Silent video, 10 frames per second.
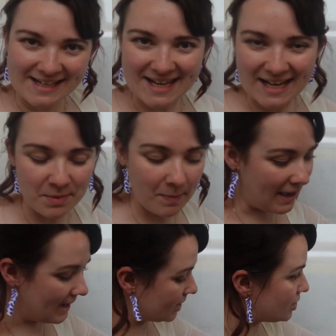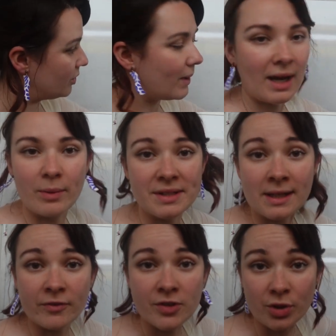Takes me back to when I was an
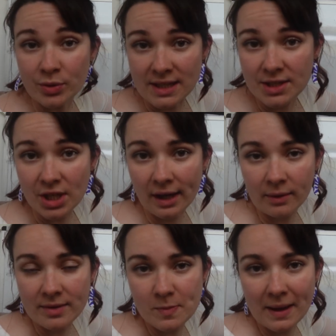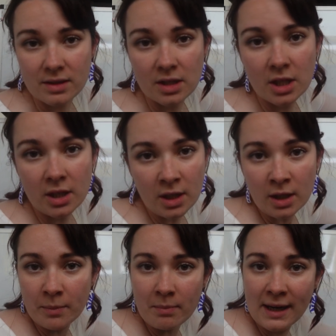infant school teacher and I would spend
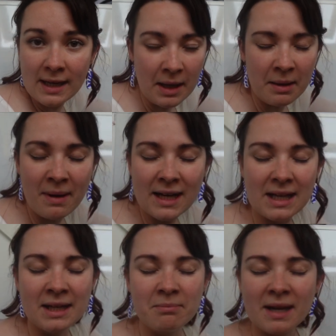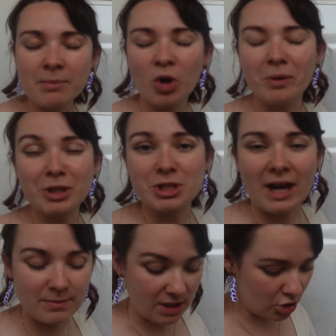many, many, many more much
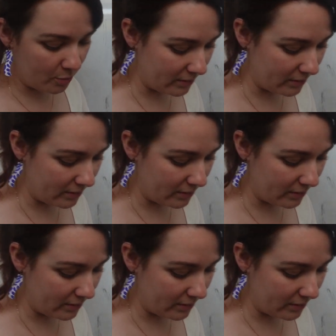times than should